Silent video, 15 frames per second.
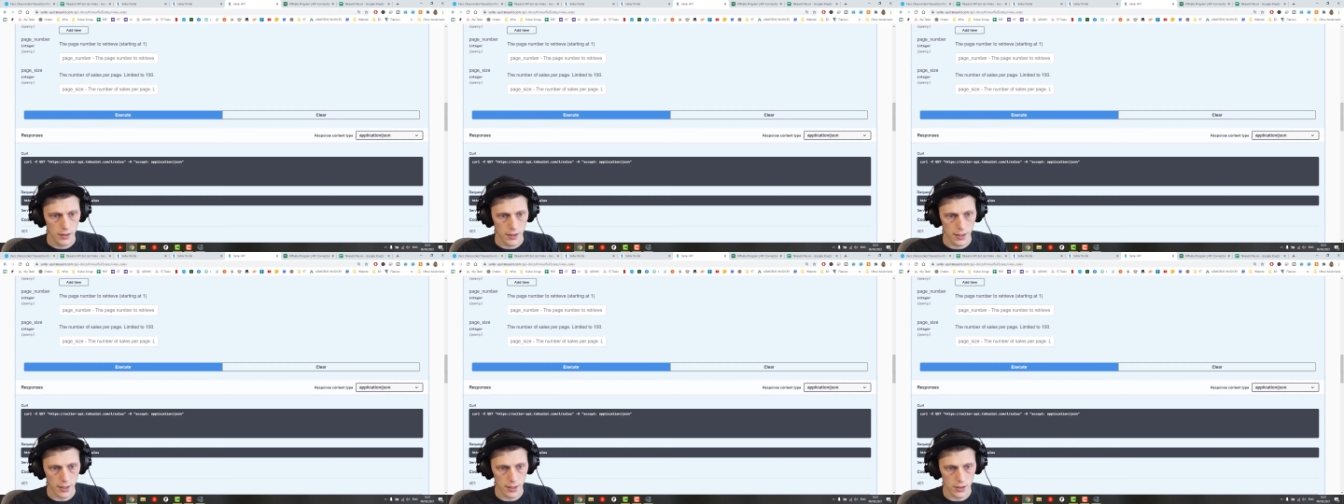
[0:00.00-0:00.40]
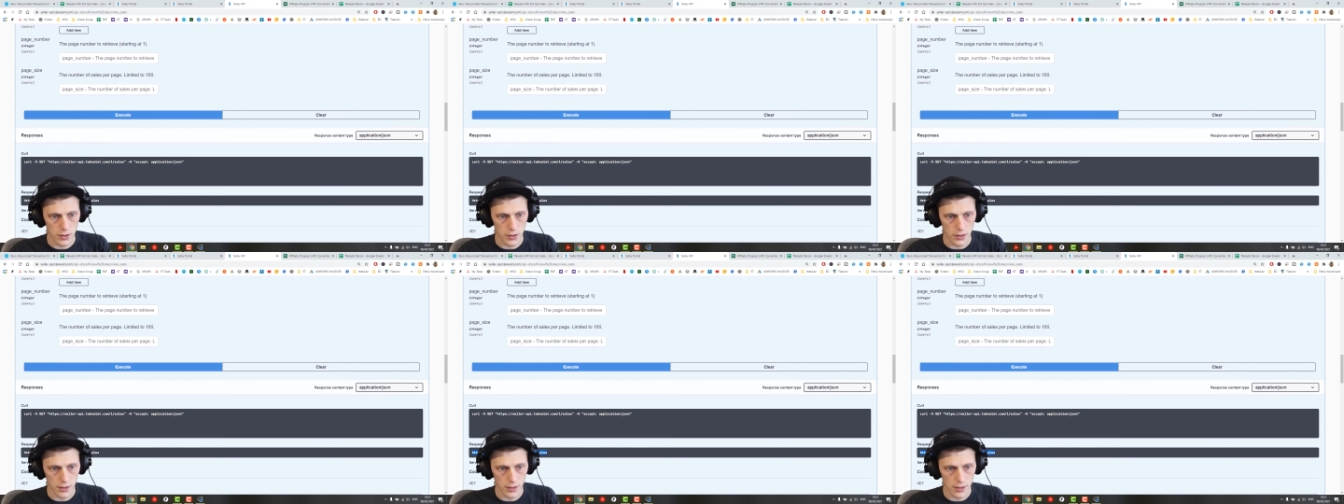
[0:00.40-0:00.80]
There it's
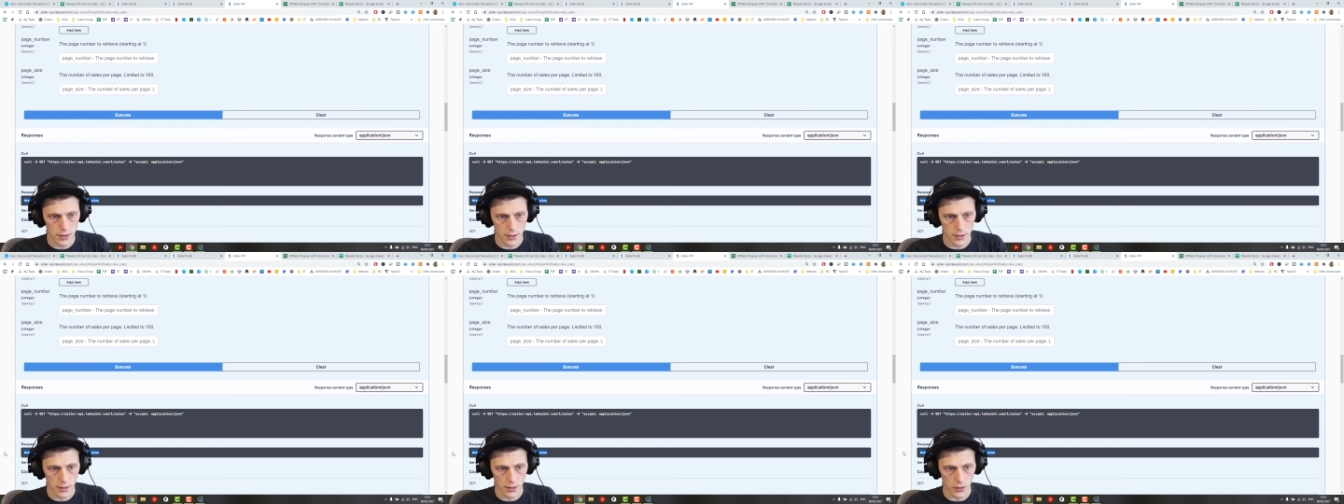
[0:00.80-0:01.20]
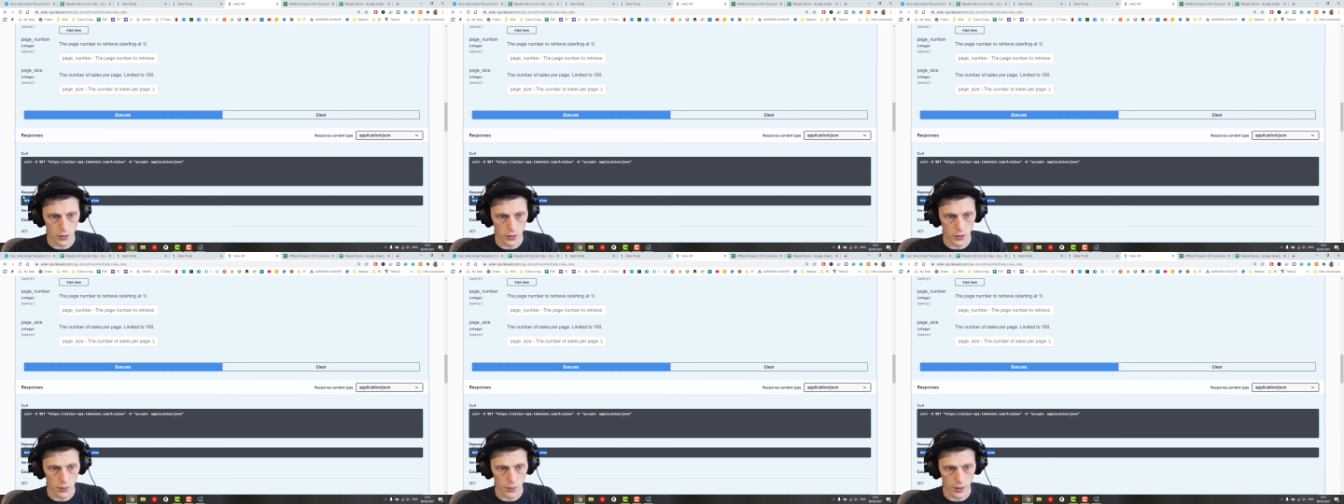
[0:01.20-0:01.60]
got
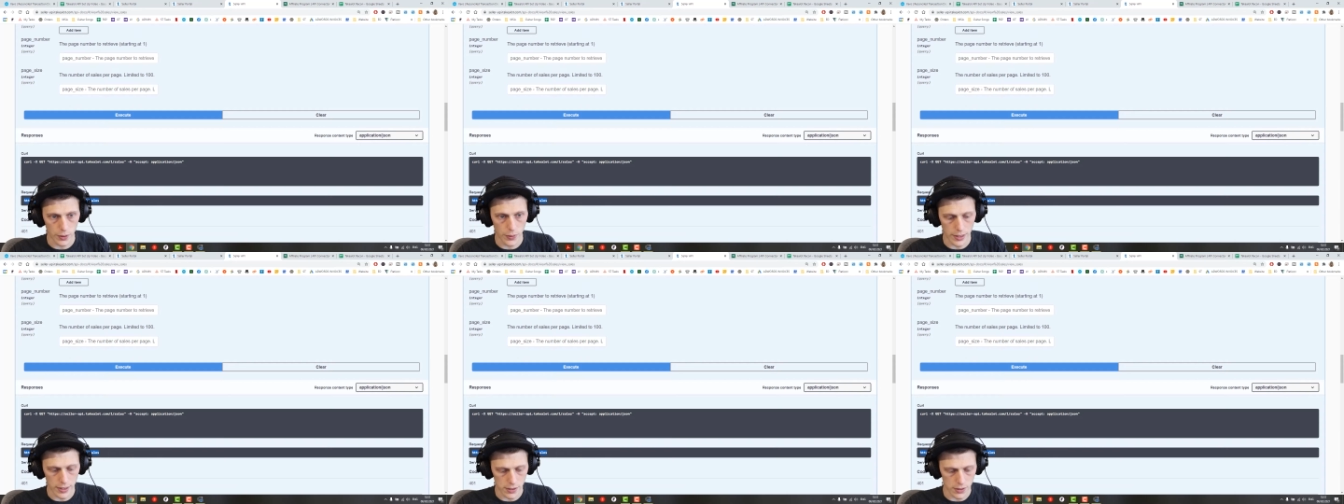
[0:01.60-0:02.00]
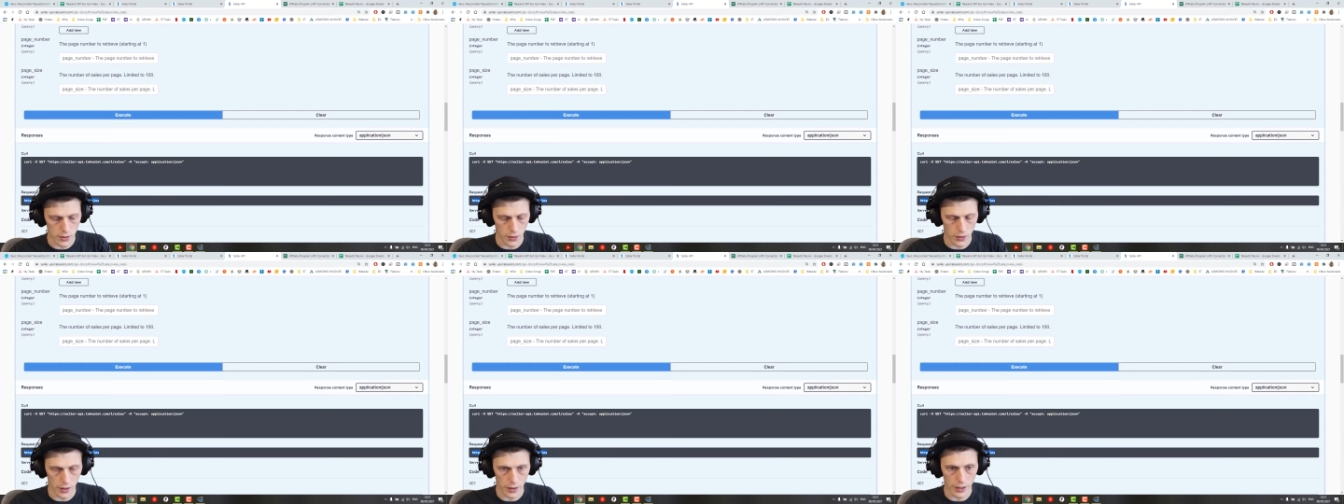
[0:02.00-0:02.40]
your request
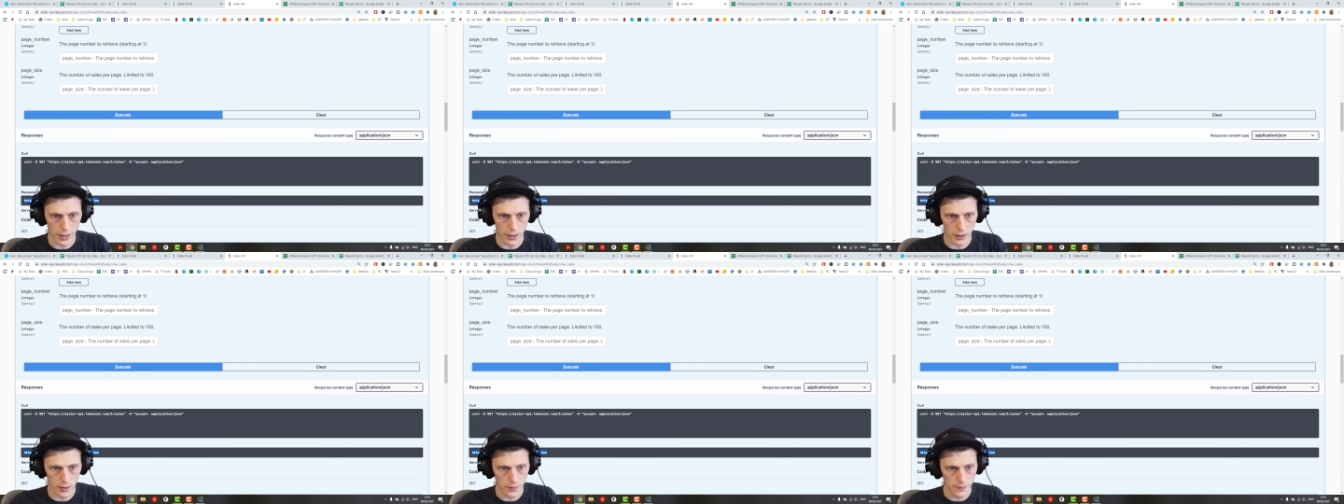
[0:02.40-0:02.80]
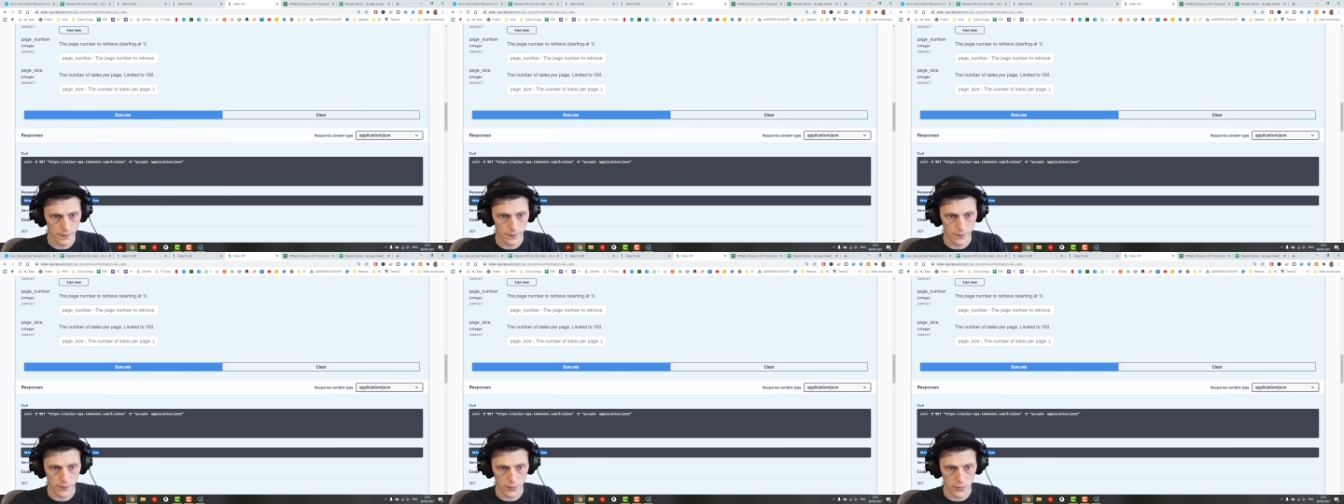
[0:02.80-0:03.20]
URL.
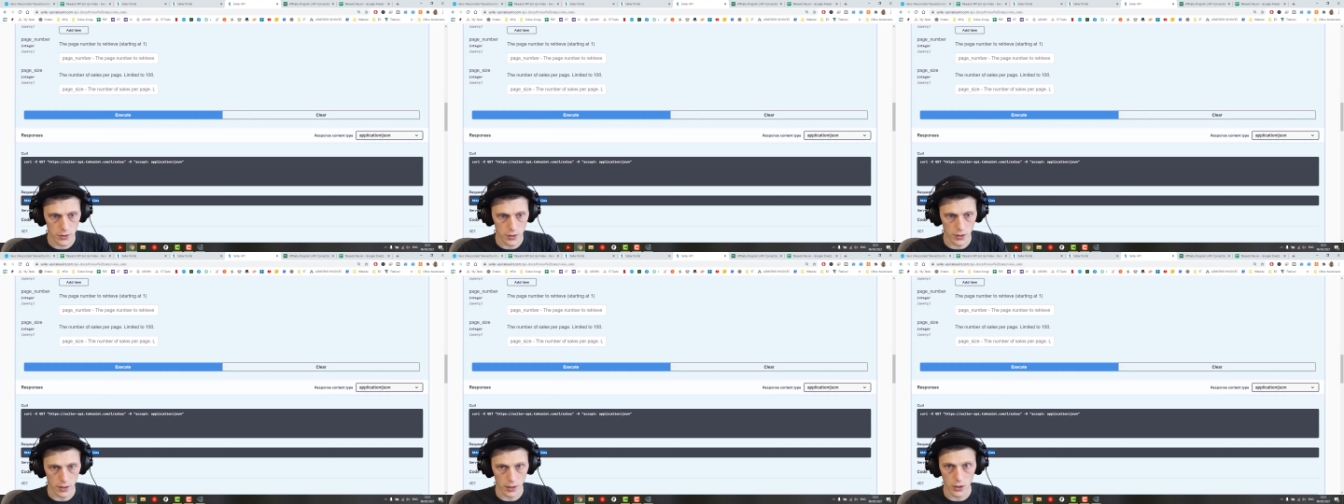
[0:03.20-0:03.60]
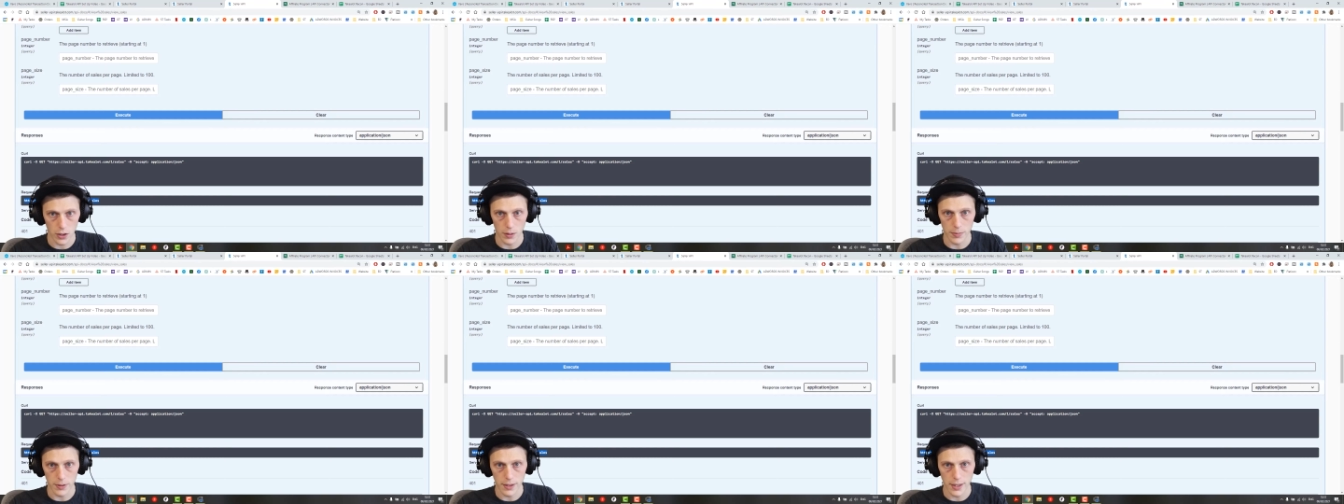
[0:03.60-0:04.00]
So I'll uh,
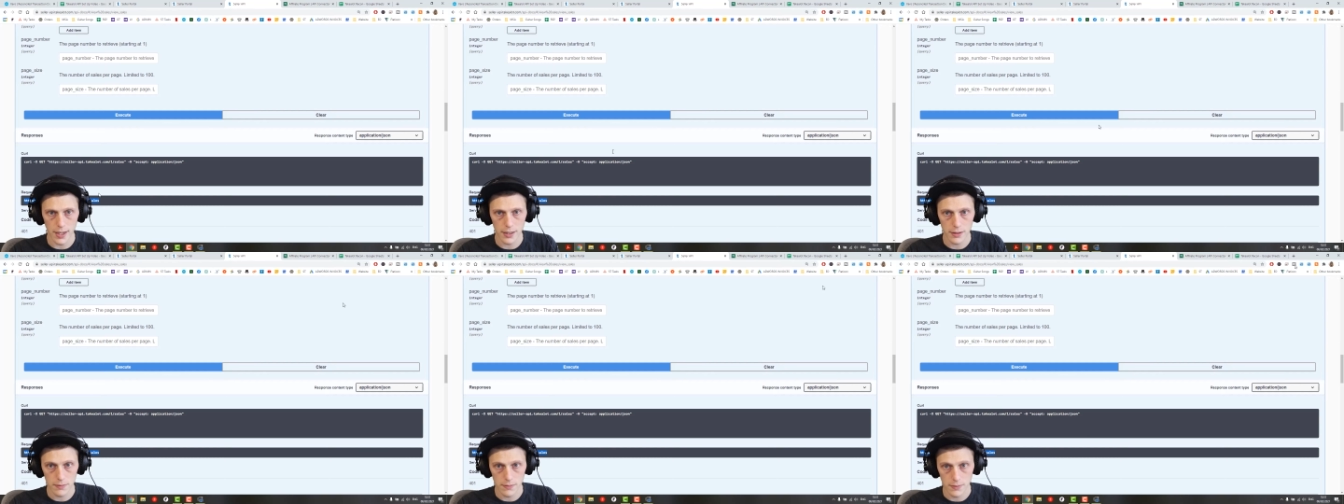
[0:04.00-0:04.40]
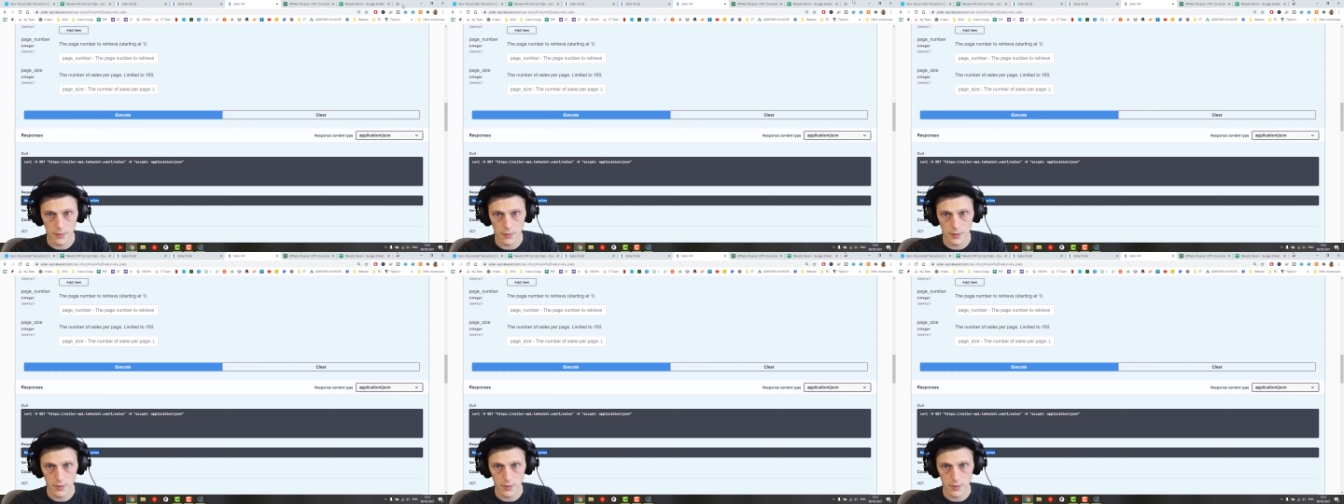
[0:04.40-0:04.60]
copy that.